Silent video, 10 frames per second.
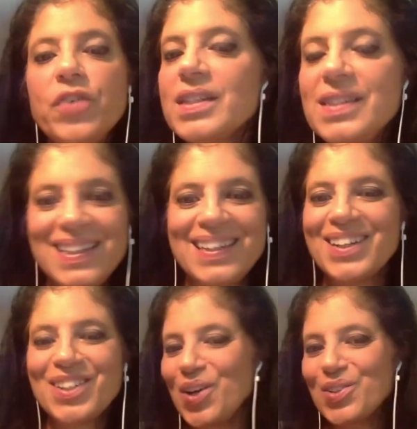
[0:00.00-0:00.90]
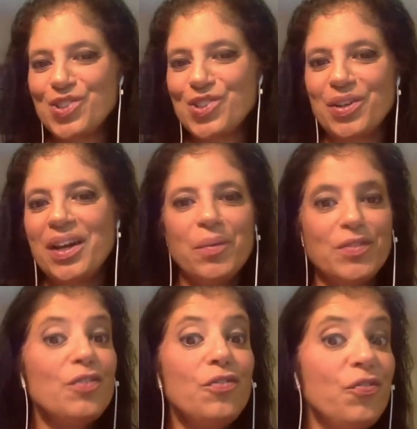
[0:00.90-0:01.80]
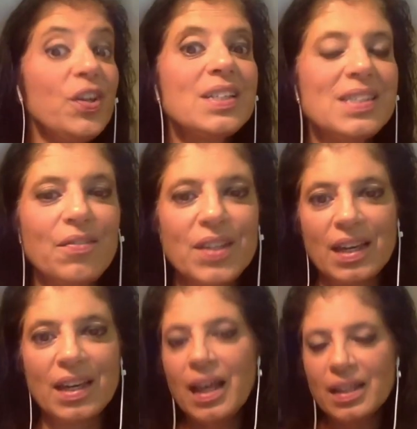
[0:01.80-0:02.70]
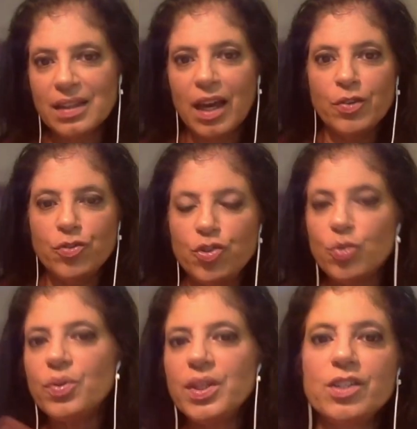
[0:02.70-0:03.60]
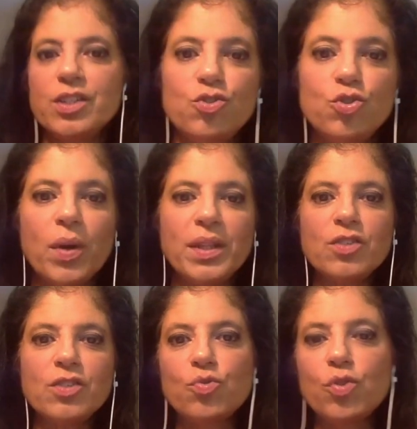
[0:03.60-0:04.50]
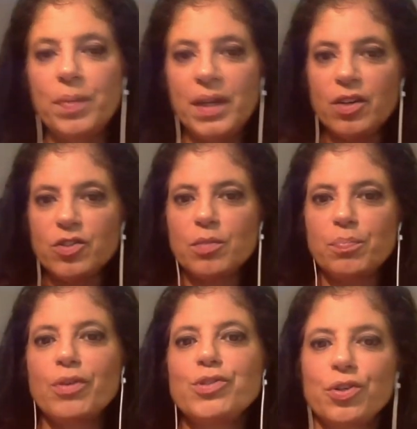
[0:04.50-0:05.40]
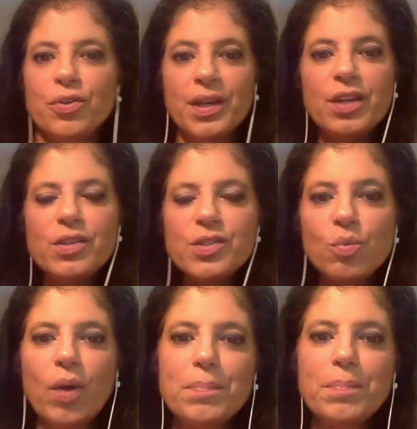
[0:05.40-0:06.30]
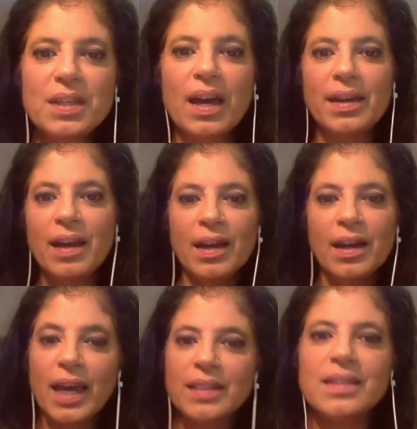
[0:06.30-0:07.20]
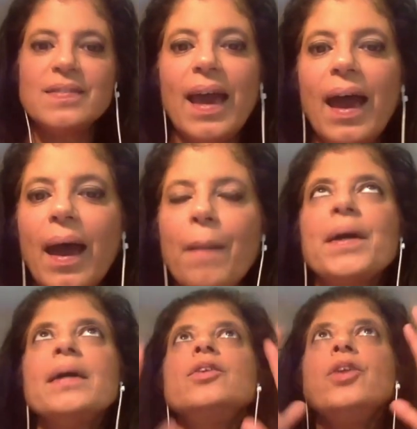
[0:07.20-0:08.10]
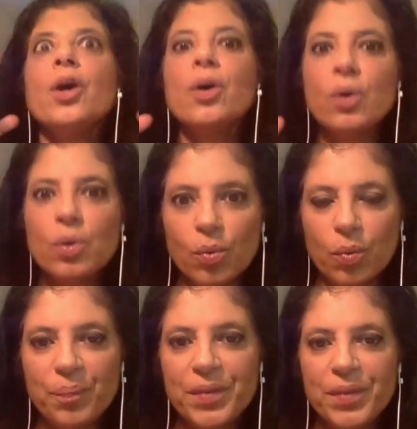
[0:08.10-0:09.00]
fixy a culture. We have to fix everything. Do this, join this group. Here's a brochure. Here's a website. Get this app. No.